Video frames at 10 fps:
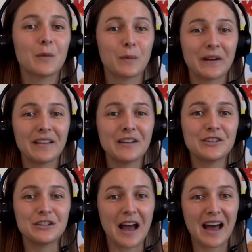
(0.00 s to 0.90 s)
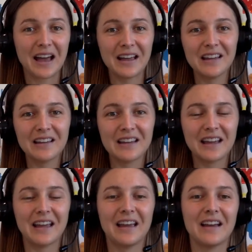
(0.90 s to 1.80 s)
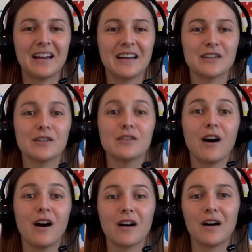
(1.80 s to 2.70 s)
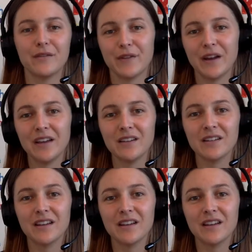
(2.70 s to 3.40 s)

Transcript: really shy and not confident